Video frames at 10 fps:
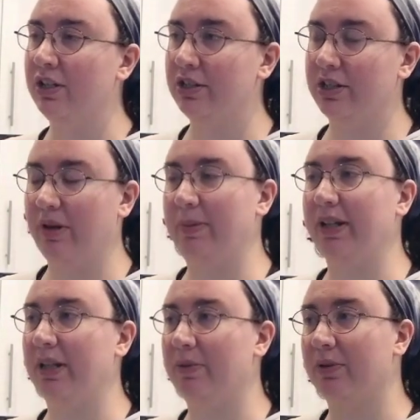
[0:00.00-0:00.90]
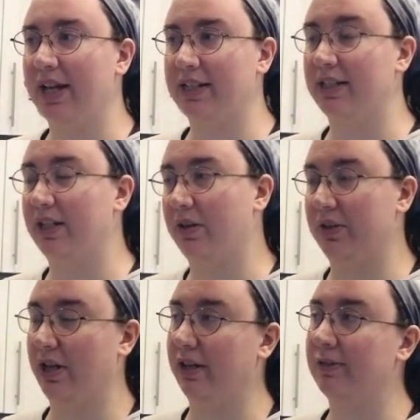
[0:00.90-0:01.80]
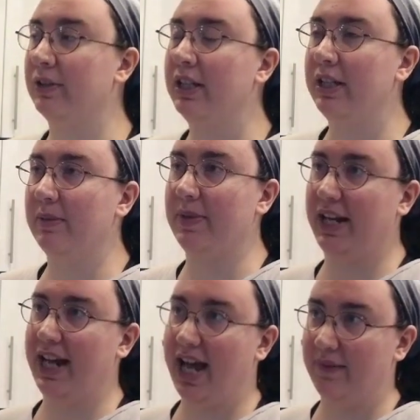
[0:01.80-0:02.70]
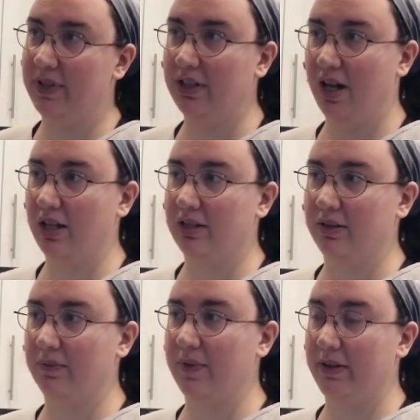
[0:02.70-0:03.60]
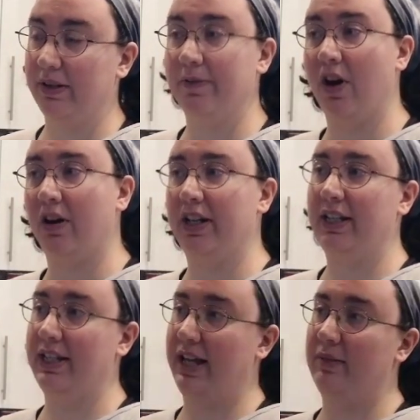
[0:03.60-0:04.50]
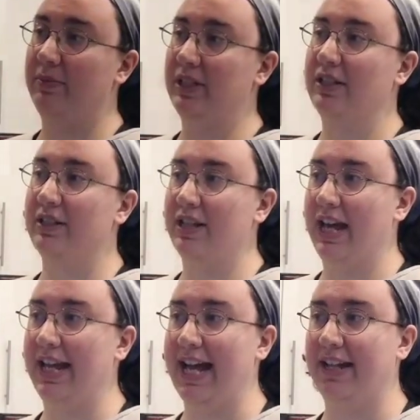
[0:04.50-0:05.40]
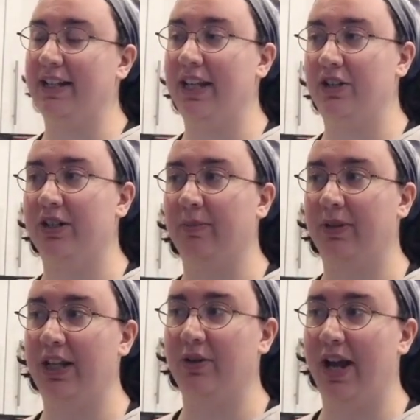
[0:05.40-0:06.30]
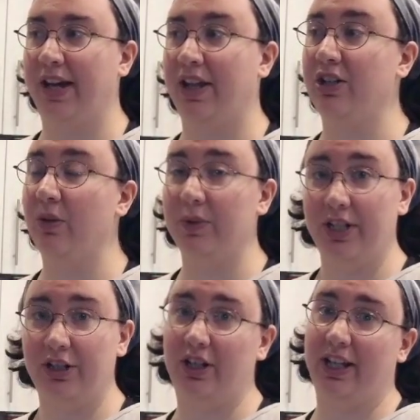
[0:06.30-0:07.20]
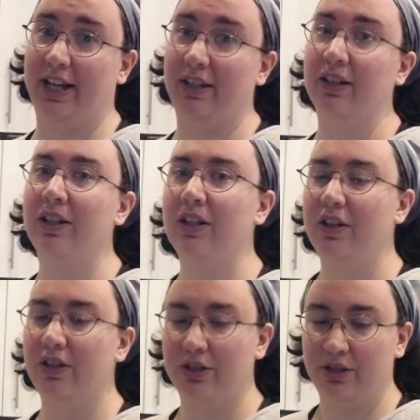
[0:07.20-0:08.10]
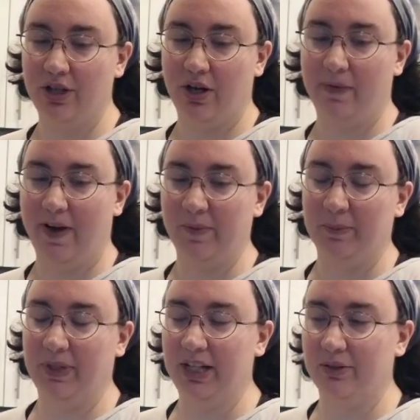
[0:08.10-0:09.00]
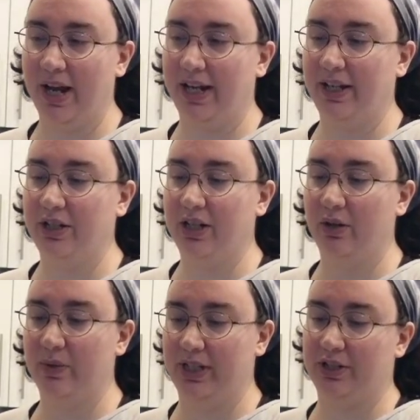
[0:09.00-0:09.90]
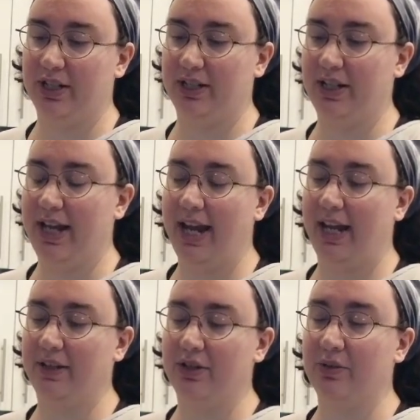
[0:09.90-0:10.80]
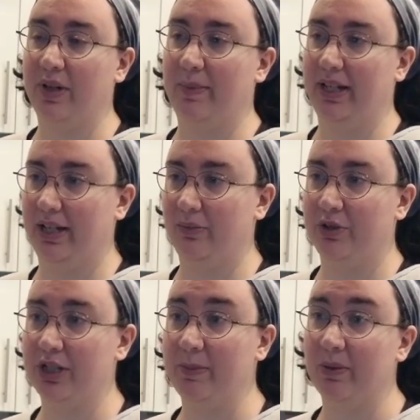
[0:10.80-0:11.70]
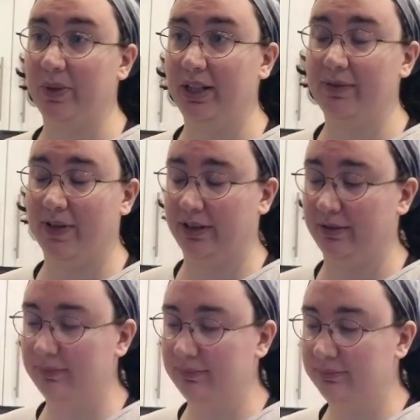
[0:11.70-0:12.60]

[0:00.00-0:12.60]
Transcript: So I picked up Horizon Zero Dawn, but I haven't gotten very far in it yet because I had an itch to play Dragon Age Inquisition again. So I've been playing Dragon Age Inquisition and streaming it, which has been really fun.